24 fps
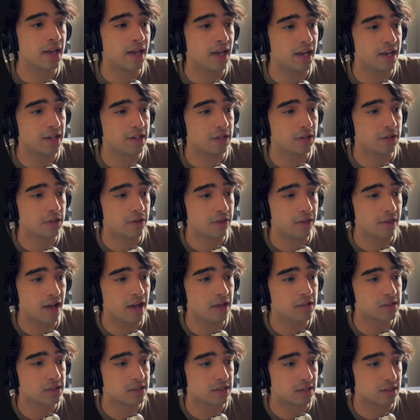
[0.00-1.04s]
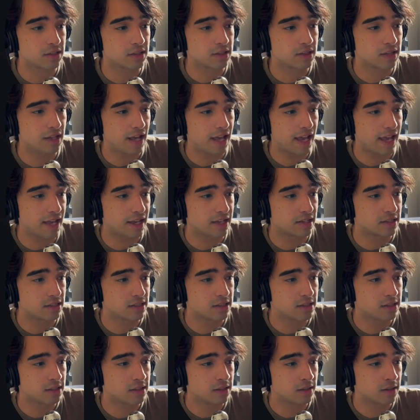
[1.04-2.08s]
and your 1,000
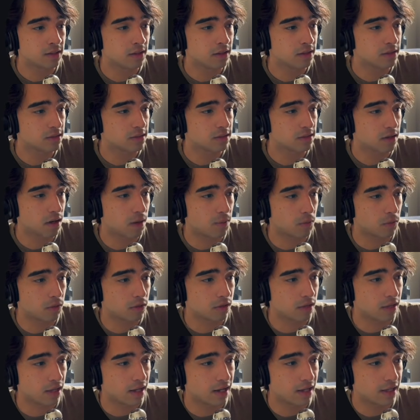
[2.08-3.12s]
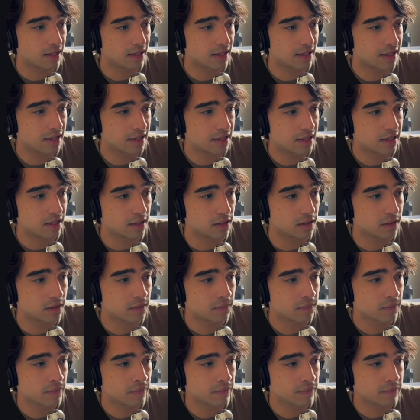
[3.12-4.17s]
ends somewhere like here,
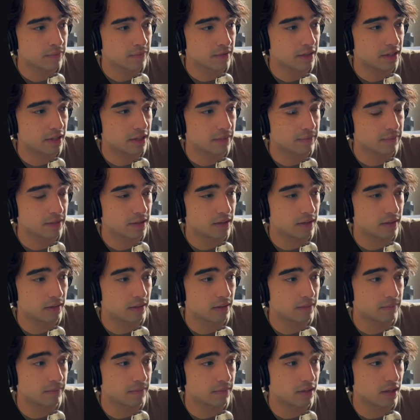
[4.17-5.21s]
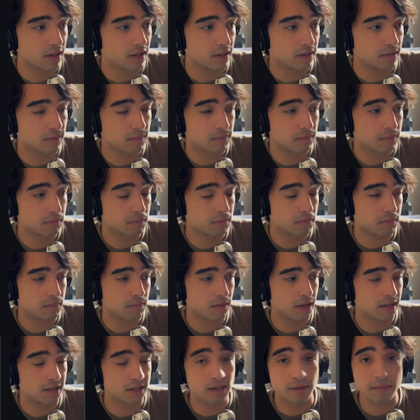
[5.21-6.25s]
in
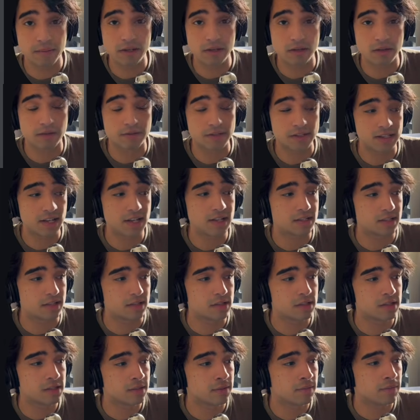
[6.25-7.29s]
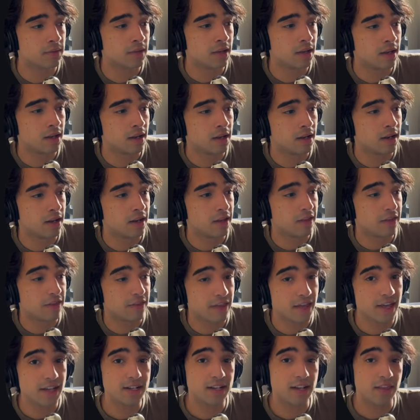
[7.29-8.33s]
the middle of a sentence,
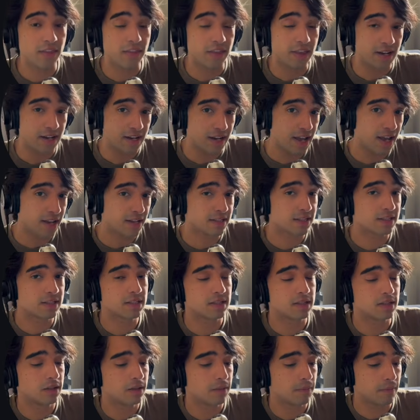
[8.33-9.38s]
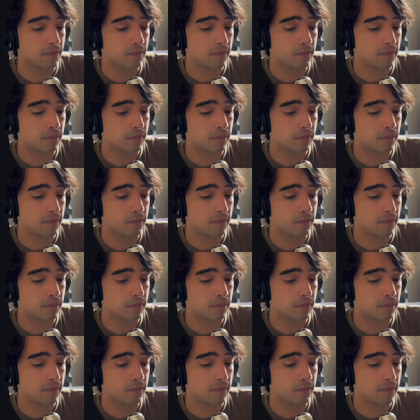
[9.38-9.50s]
then the next